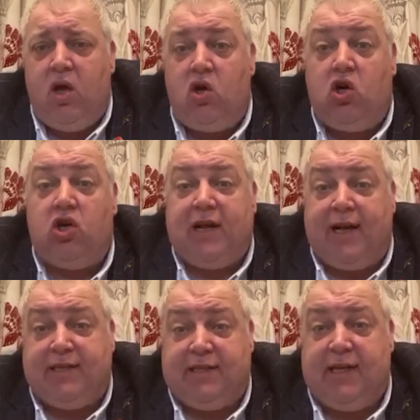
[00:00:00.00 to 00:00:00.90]
could I
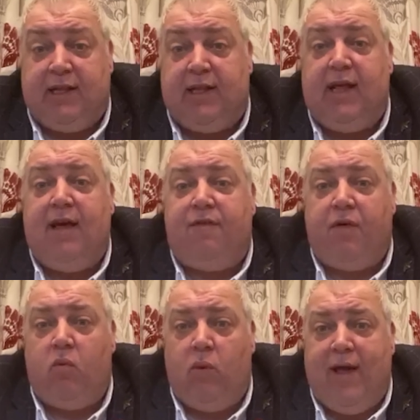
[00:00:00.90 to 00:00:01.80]
still live
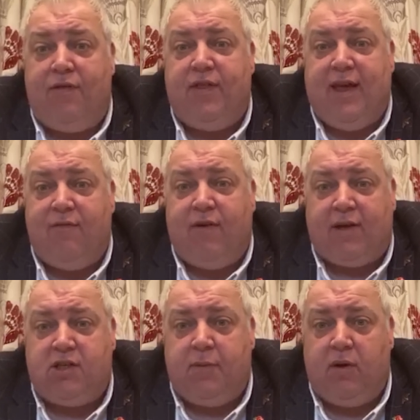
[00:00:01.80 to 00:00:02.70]
with the
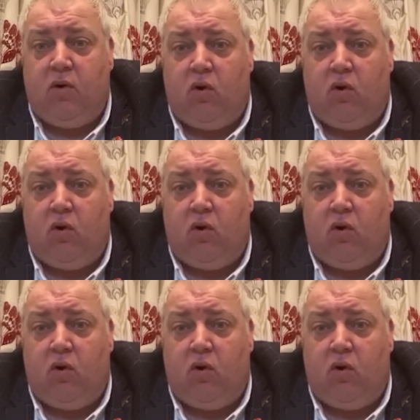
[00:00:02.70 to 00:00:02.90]
investment